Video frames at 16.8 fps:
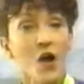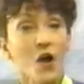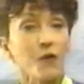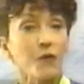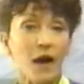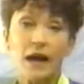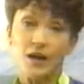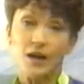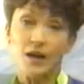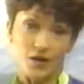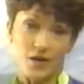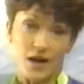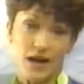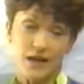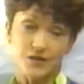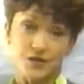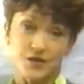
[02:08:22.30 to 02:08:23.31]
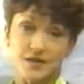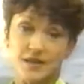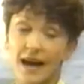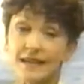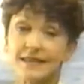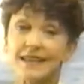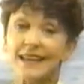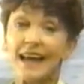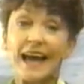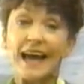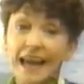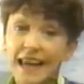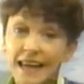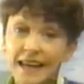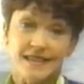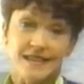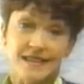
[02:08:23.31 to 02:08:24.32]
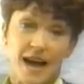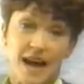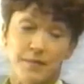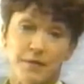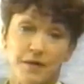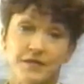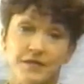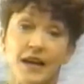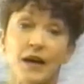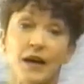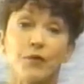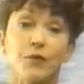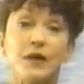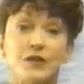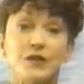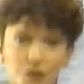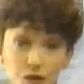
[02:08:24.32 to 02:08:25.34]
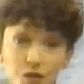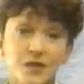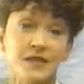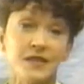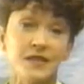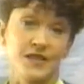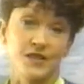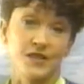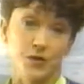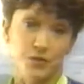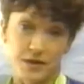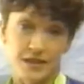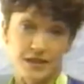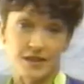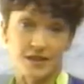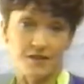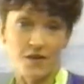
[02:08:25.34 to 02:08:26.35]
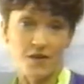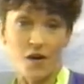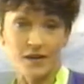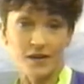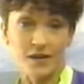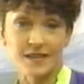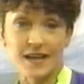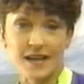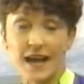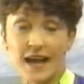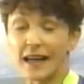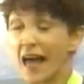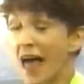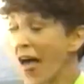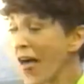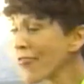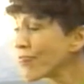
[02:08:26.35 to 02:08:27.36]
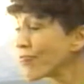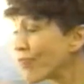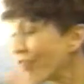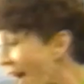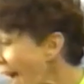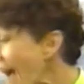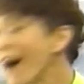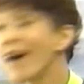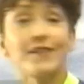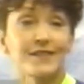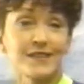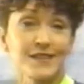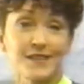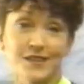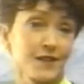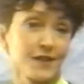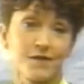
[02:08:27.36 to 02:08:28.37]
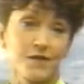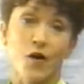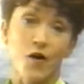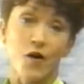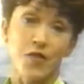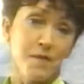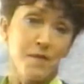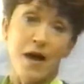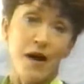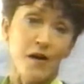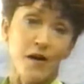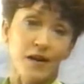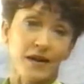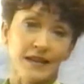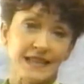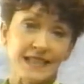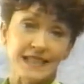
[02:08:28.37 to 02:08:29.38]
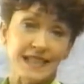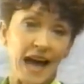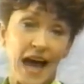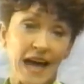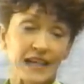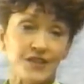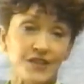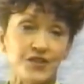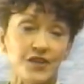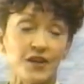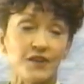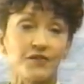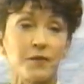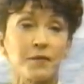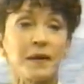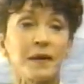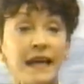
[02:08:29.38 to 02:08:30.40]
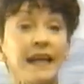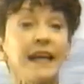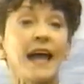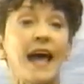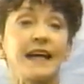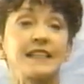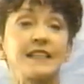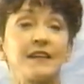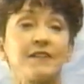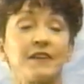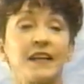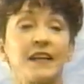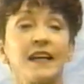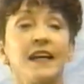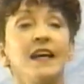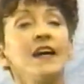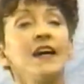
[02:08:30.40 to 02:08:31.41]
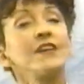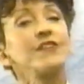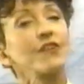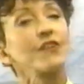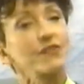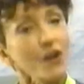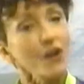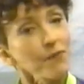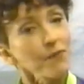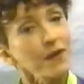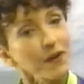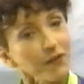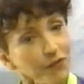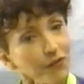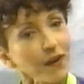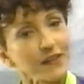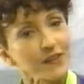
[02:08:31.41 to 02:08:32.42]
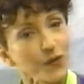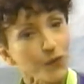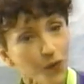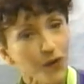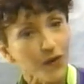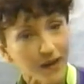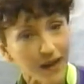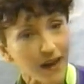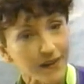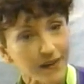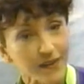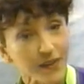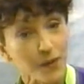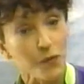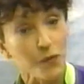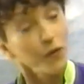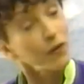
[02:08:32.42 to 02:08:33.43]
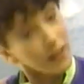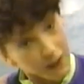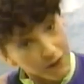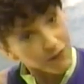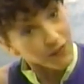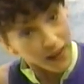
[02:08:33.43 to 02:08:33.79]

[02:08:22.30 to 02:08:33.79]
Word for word: Regular exercise at any time of day reduces the risk of heart attack. Thousands of North Americans die each year from inactivity, so don't be afraid to work out in the morning if